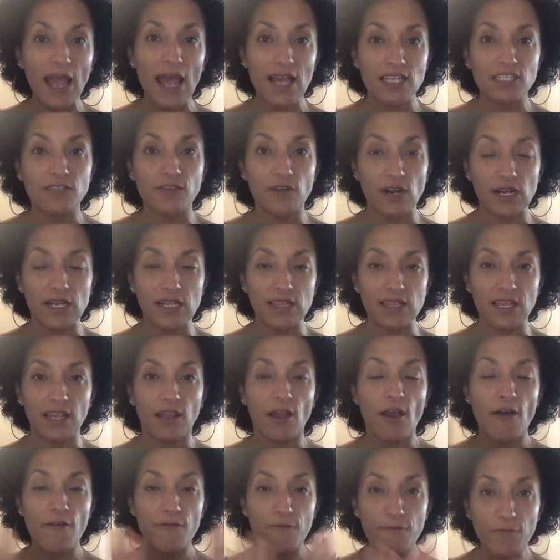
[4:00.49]
ask for anything.
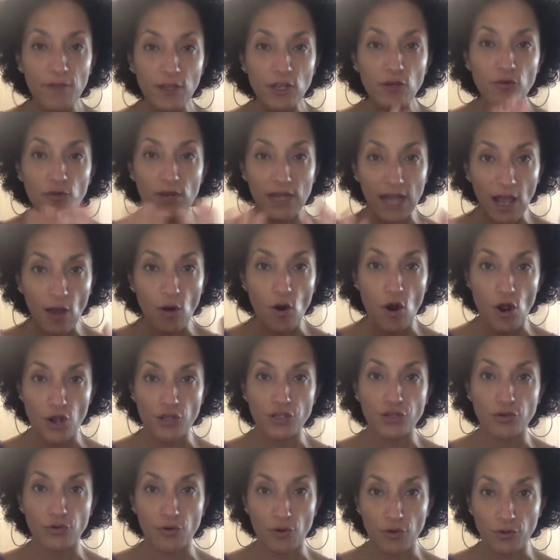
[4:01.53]
Figure it out
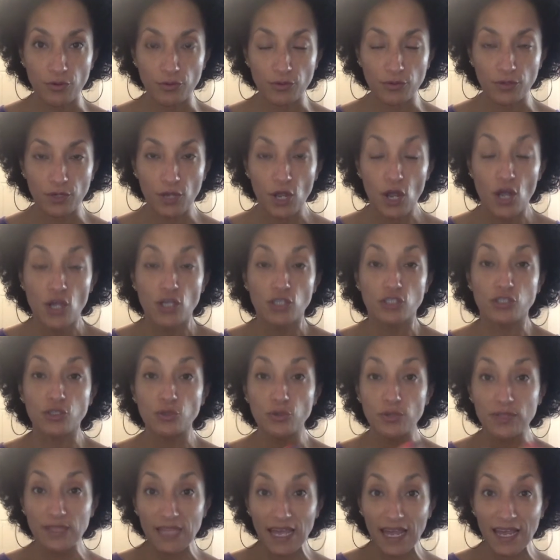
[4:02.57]
on your own.
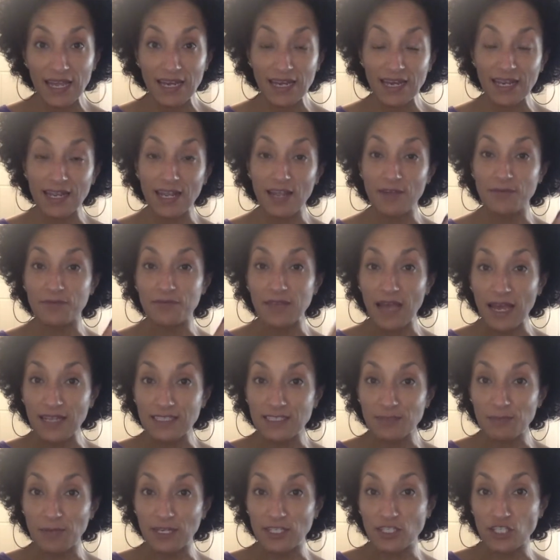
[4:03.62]
So then if
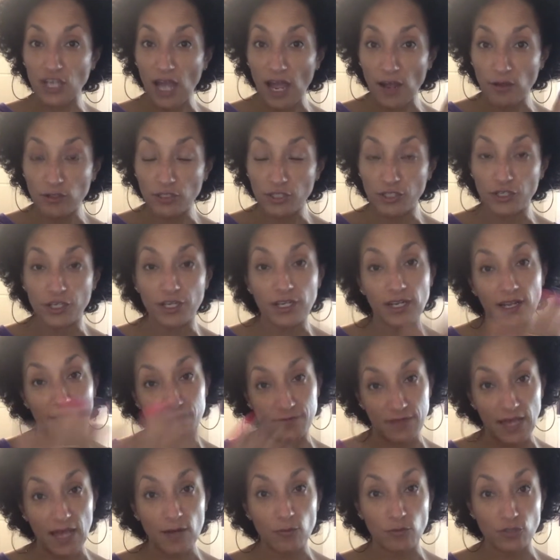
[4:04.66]
that's my childhood,
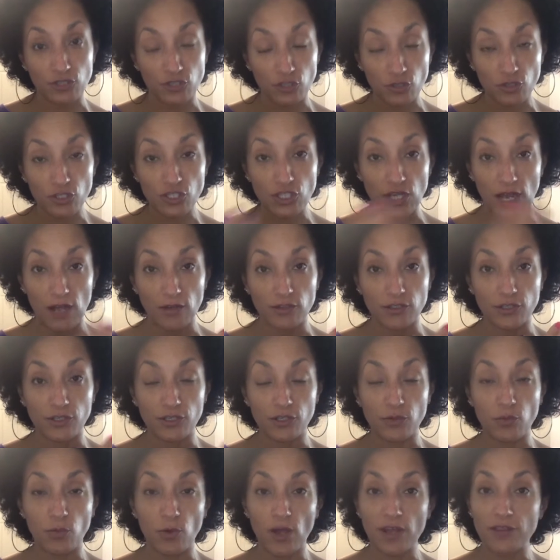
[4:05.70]
if that was your
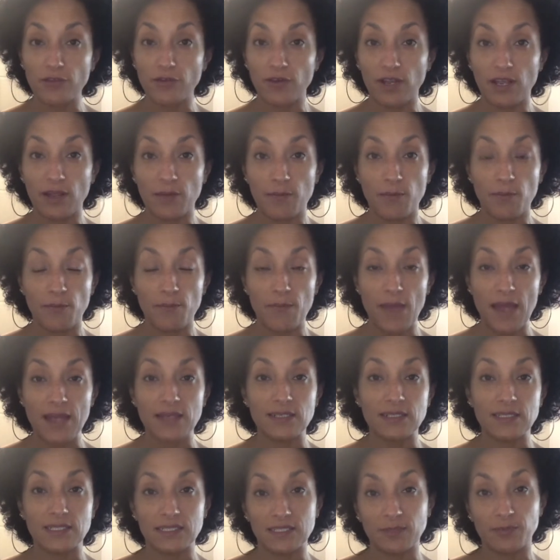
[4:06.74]
childhood, whether it
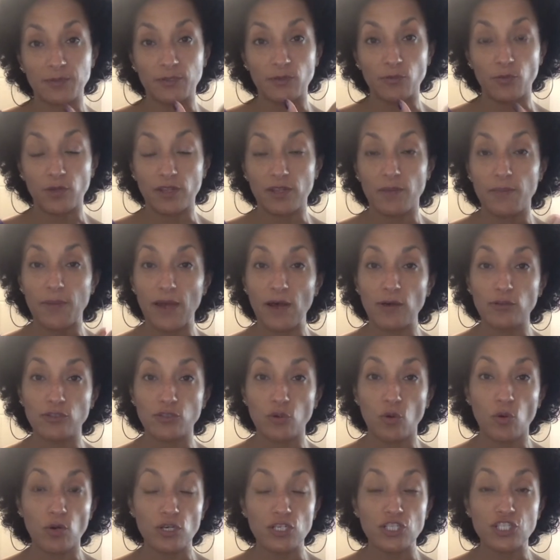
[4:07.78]
meant discipline with a belt
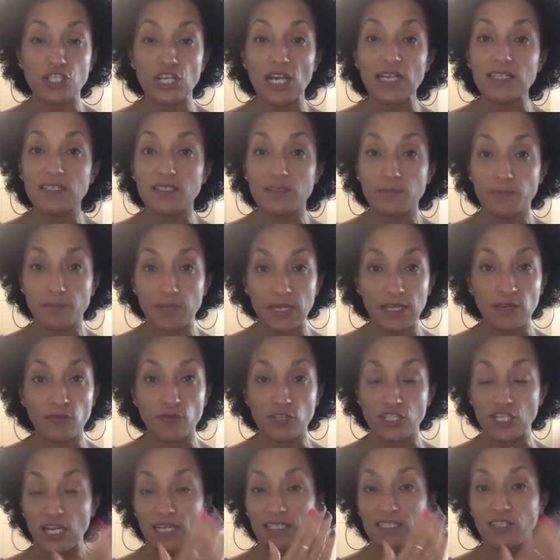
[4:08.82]
or just being
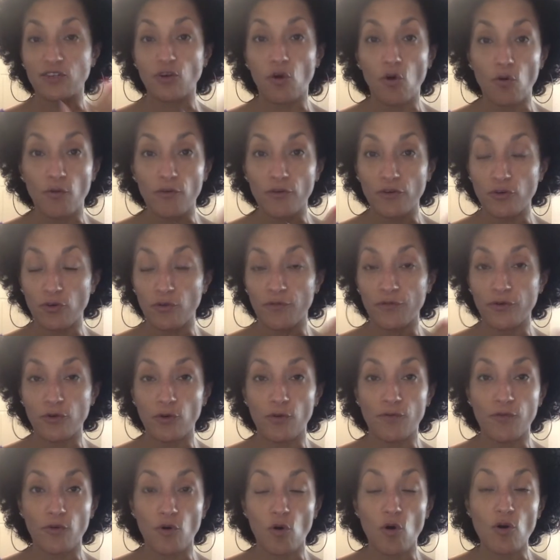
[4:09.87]
rejected over and over and
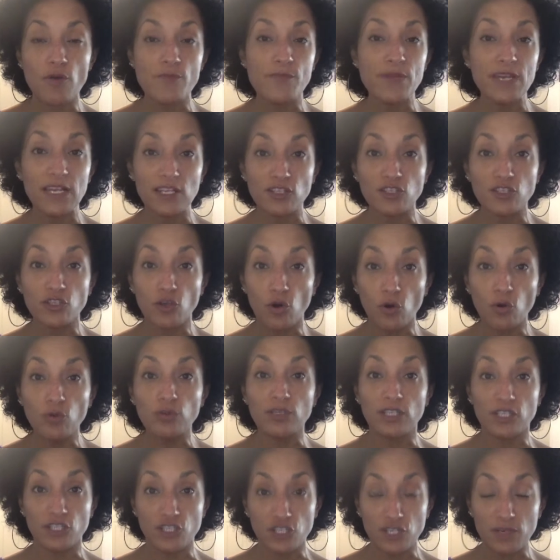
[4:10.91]
over, or being told
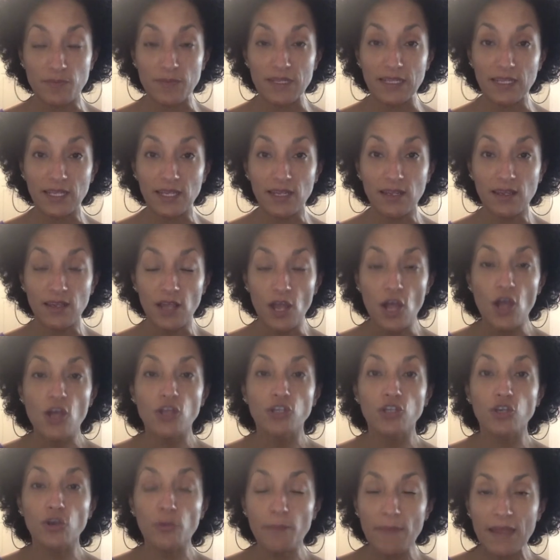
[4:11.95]
legitimately,
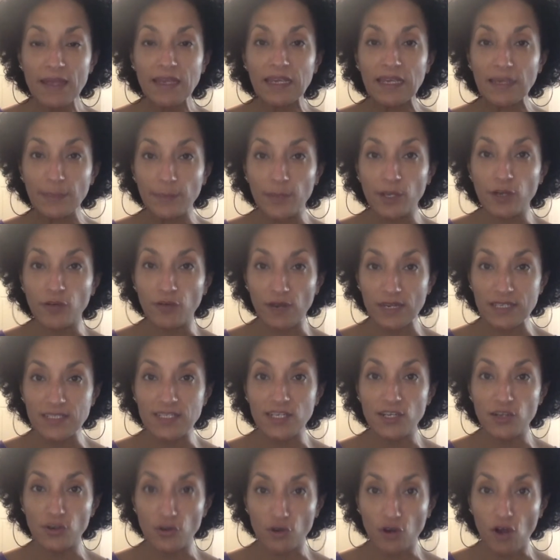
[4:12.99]
you're making me crazy,
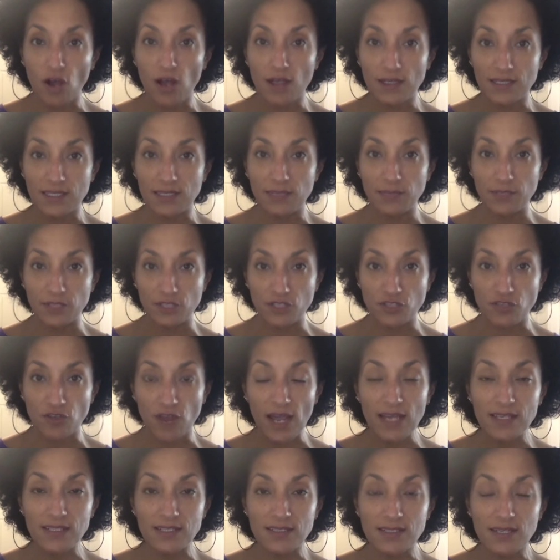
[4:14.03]
you're causing me
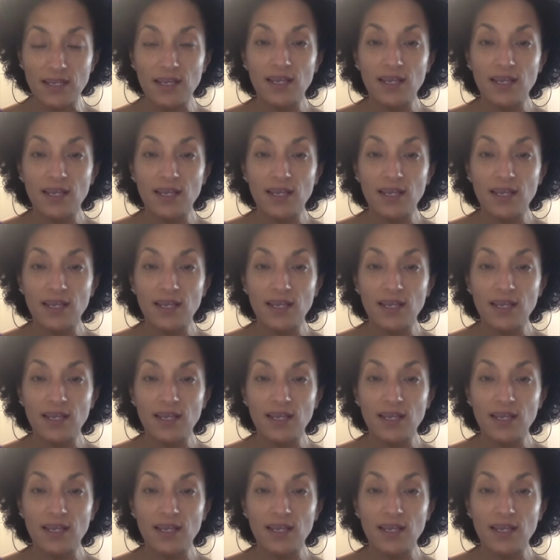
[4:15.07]
stress